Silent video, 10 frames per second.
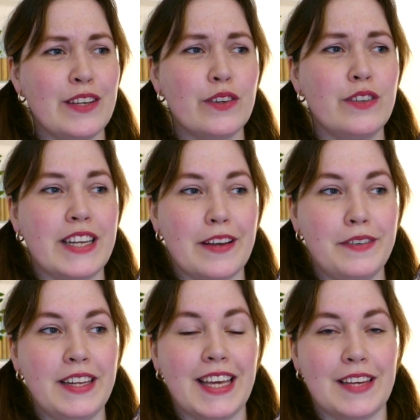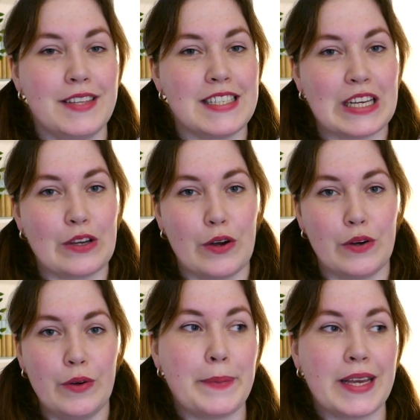could definitely give this a
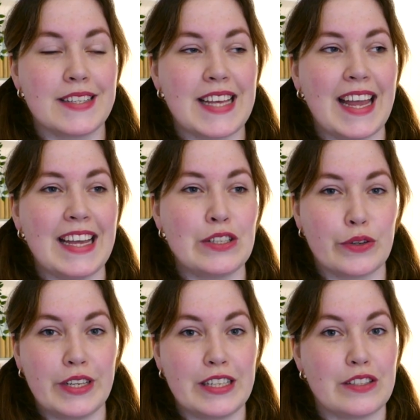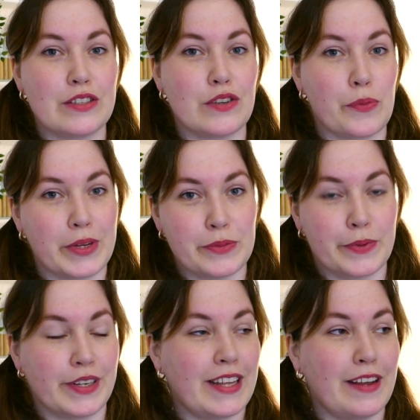go, because I enjoyed it so much
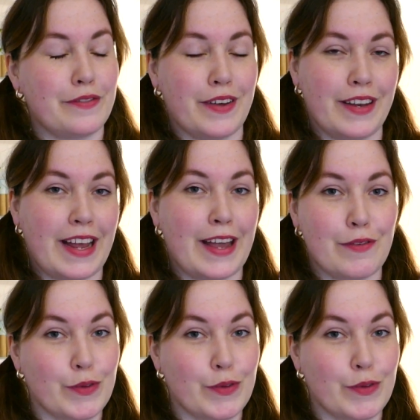more than I thought I ever